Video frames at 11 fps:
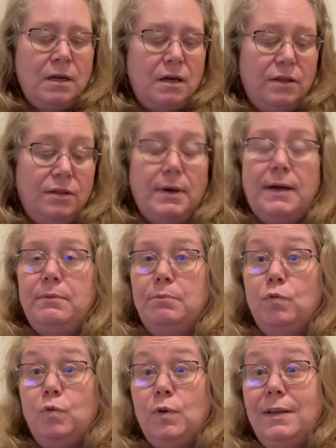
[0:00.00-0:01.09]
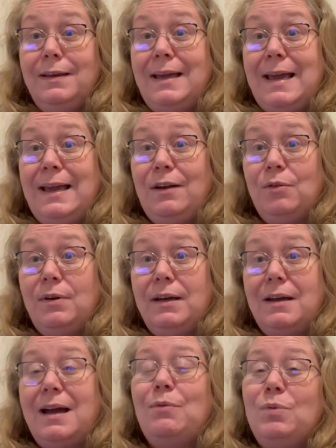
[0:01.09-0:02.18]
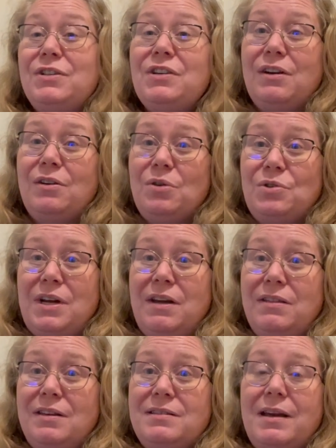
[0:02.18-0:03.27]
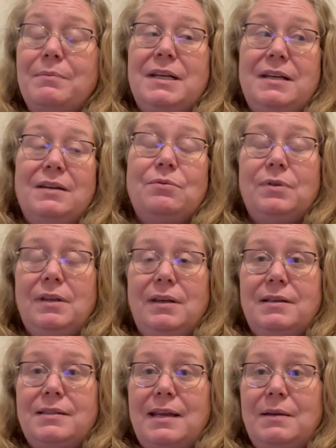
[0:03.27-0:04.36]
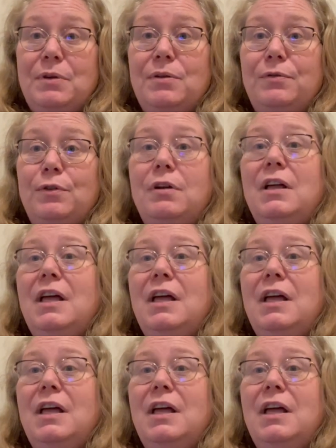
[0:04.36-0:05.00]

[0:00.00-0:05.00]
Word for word: Although I'm really hankering. I wish I could crochet on this. I mean, it really is getting beautiful.